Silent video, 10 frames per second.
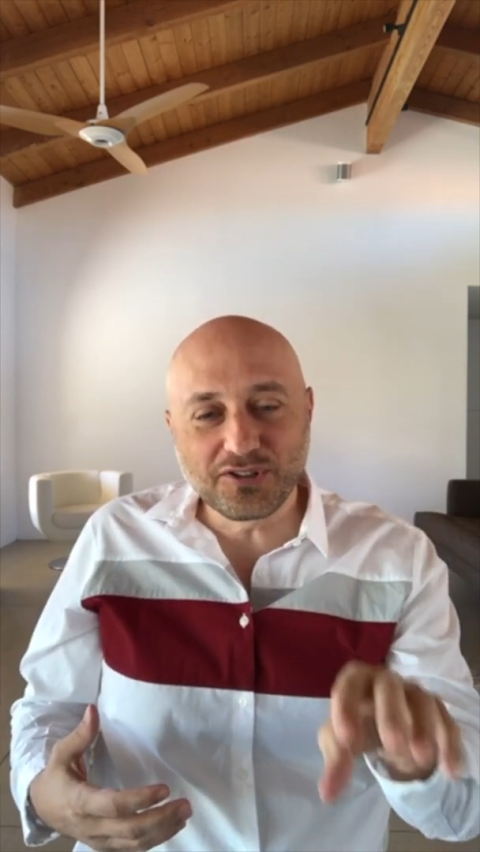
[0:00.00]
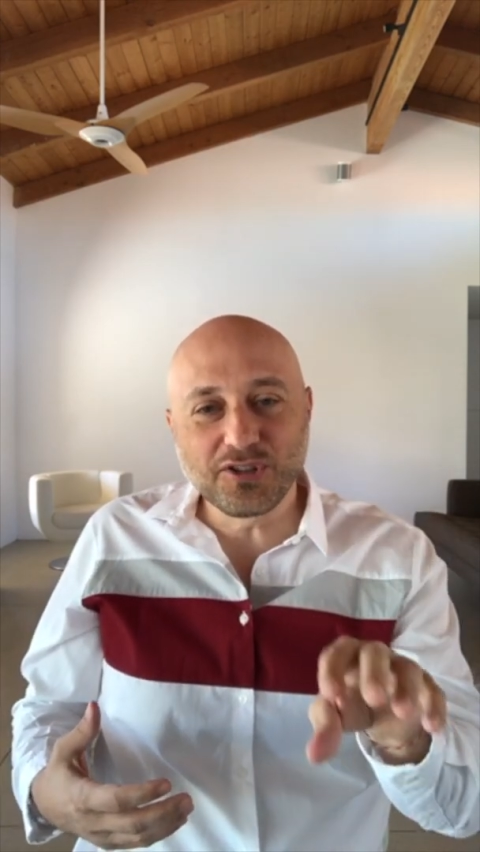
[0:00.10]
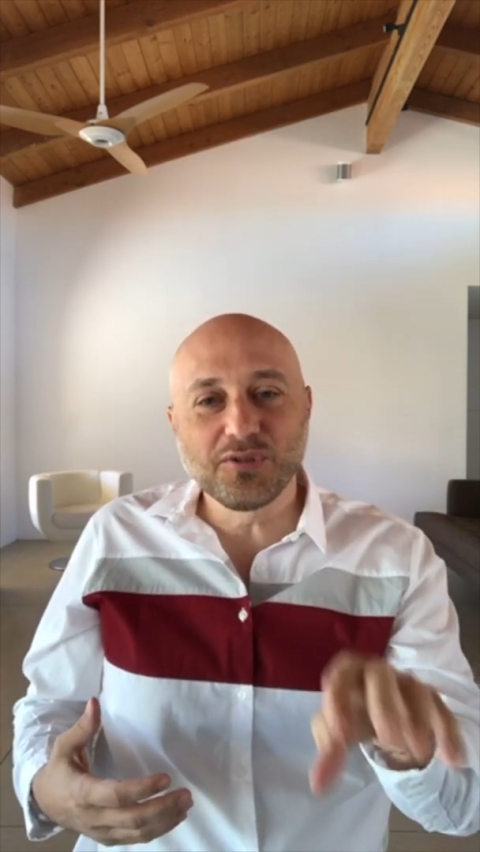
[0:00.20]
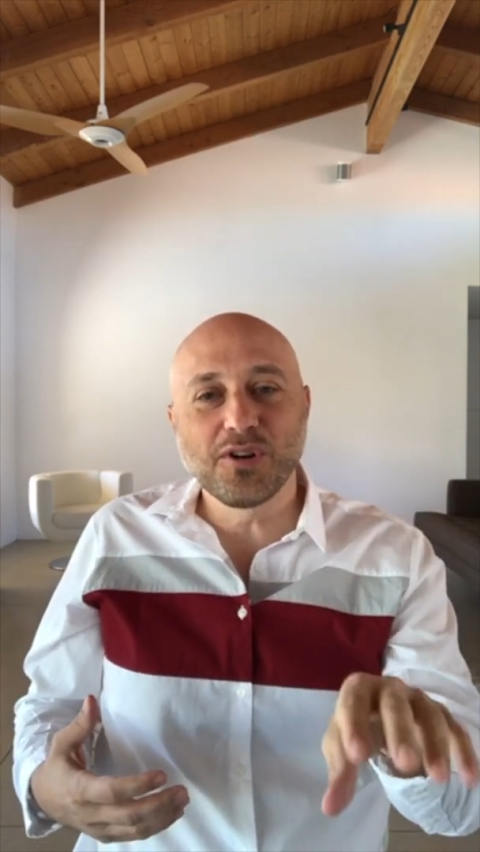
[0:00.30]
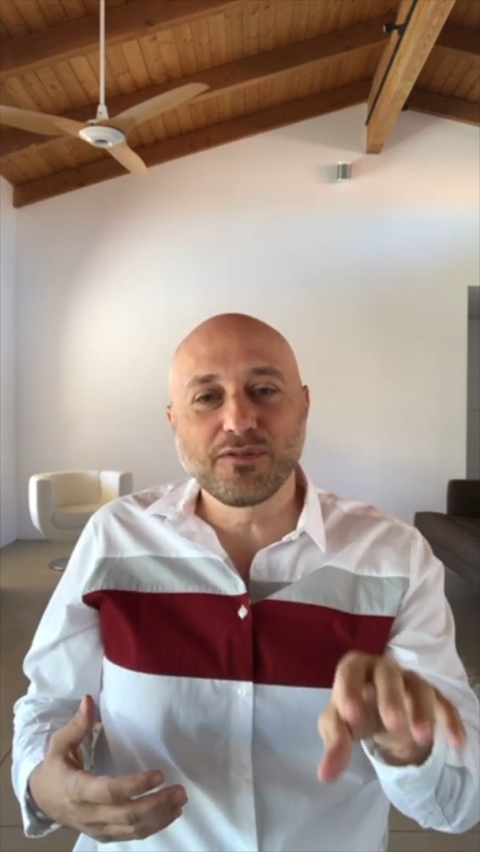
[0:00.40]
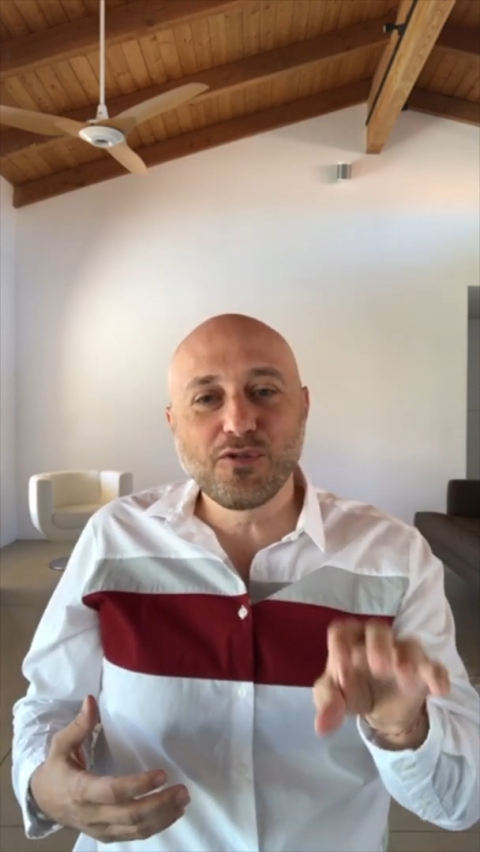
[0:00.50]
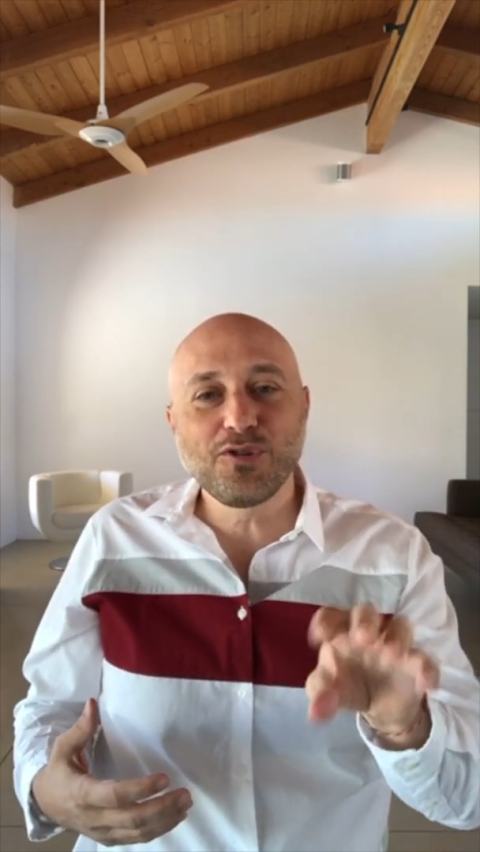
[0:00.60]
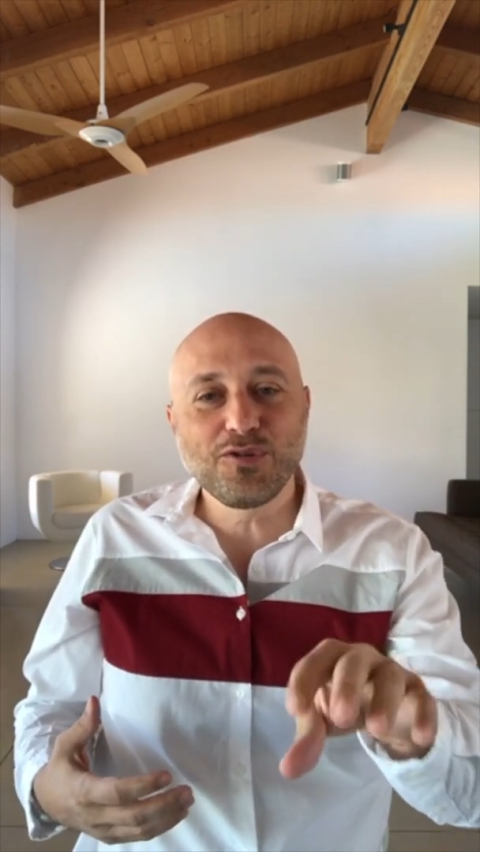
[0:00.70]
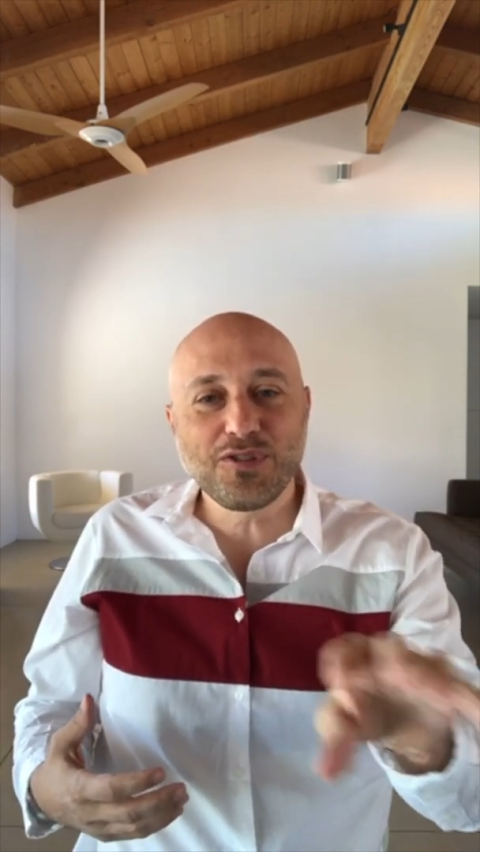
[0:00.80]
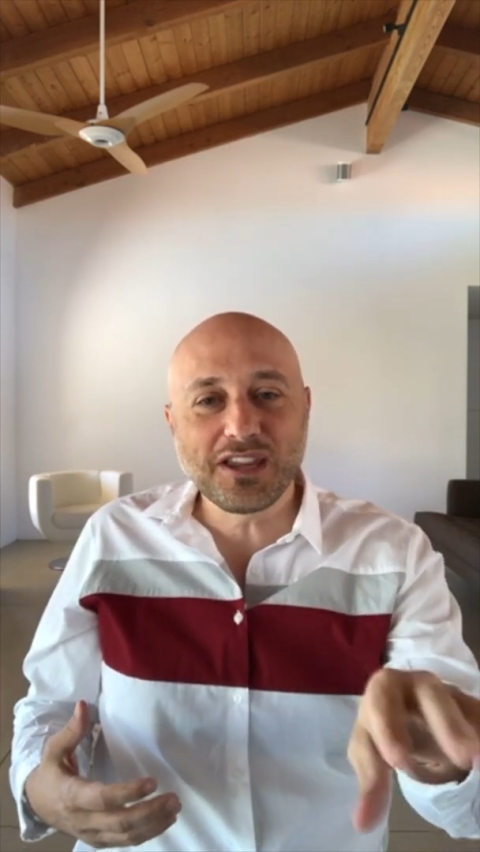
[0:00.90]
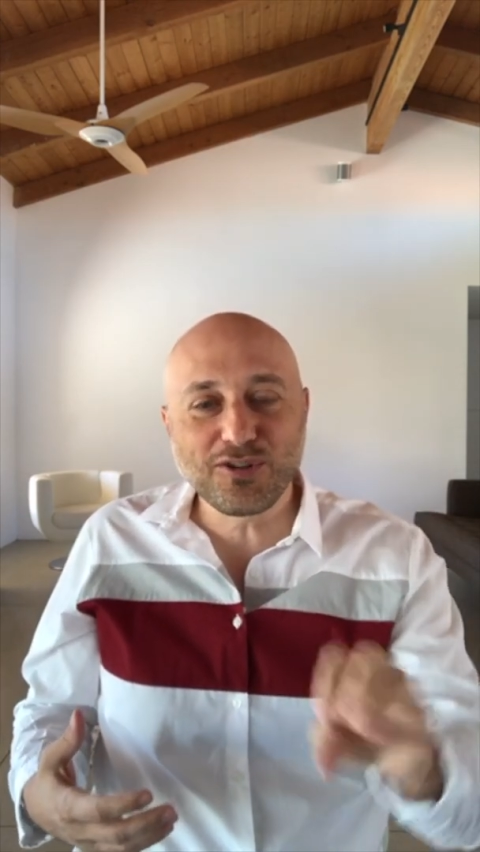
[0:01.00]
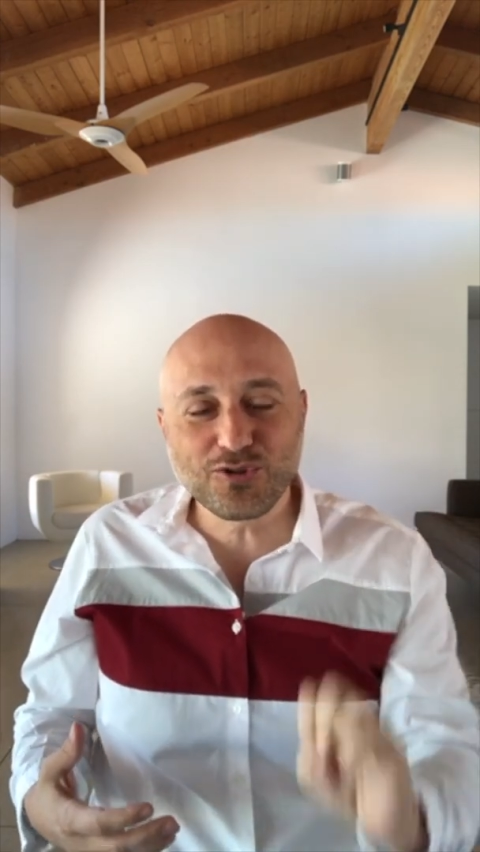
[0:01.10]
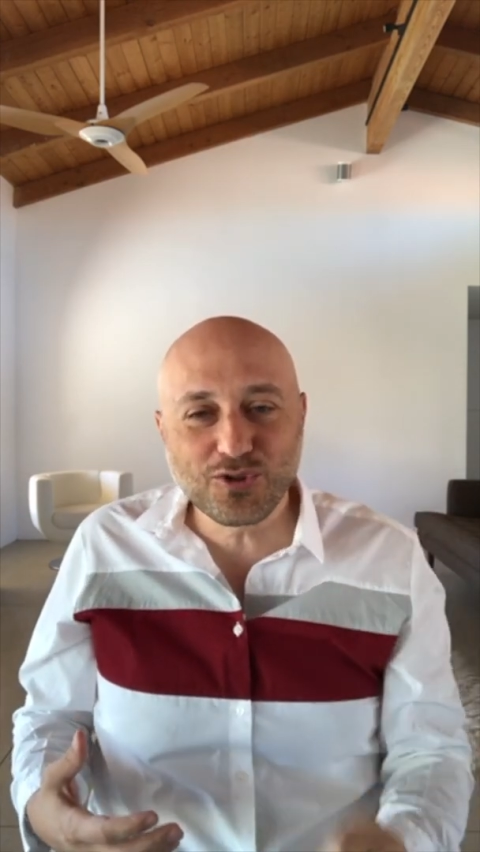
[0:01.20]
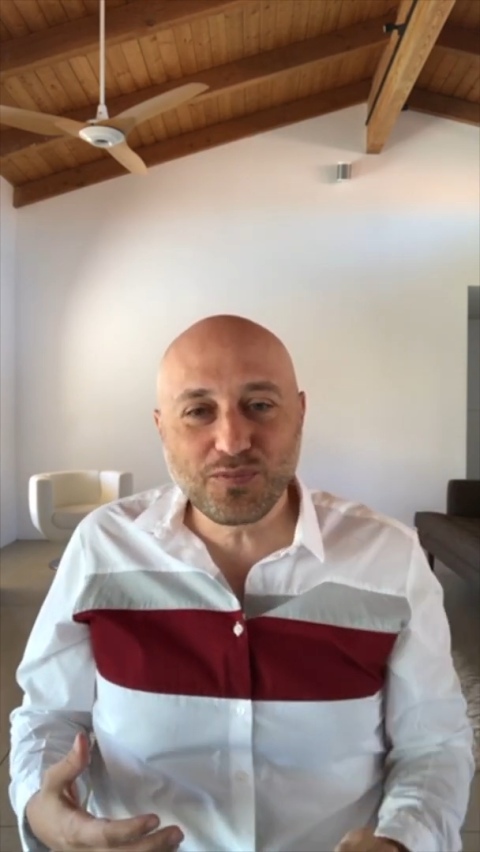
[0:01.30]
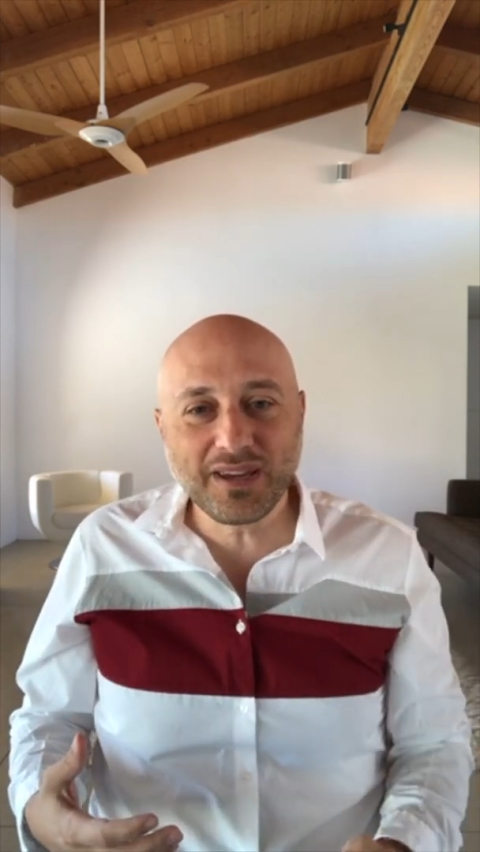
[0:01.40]
you of who you think you
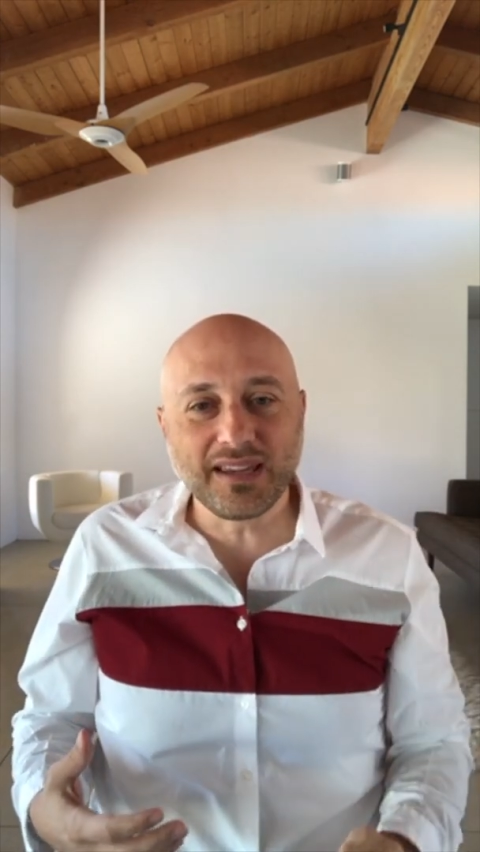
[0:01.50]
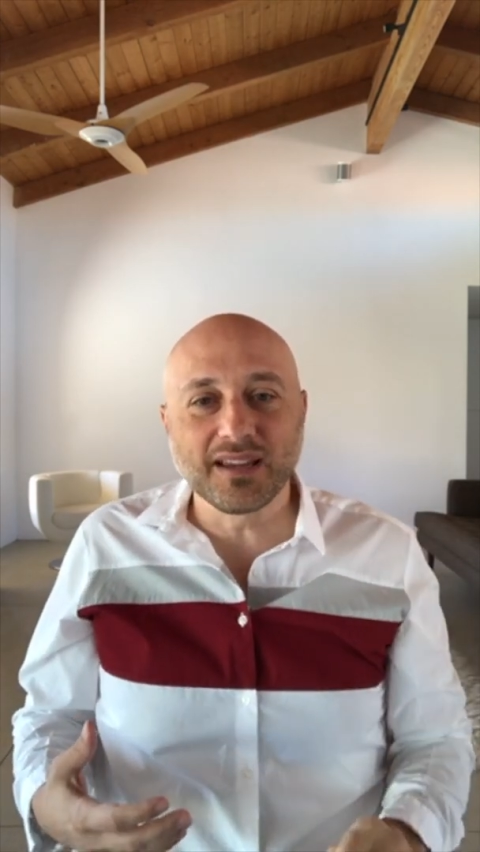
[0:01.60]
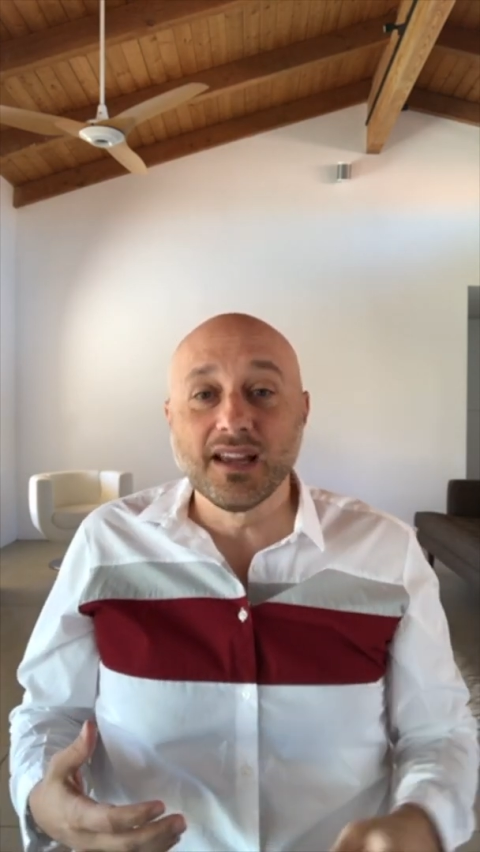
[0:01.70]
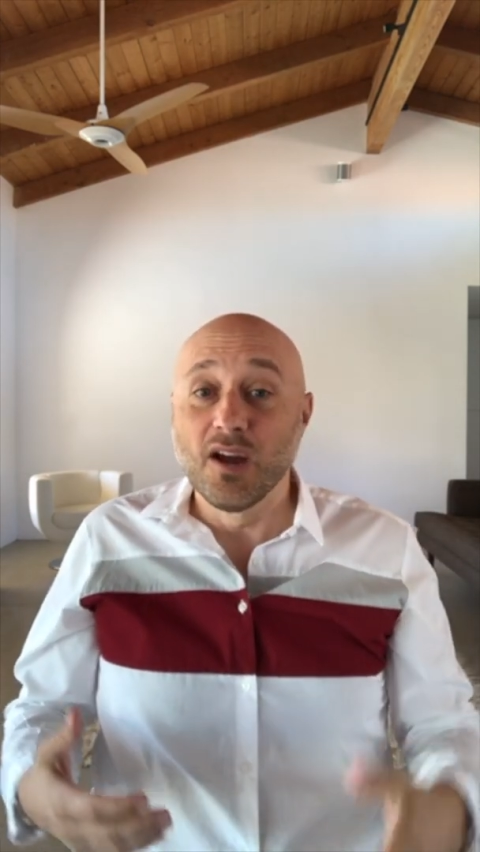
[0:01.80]
should be.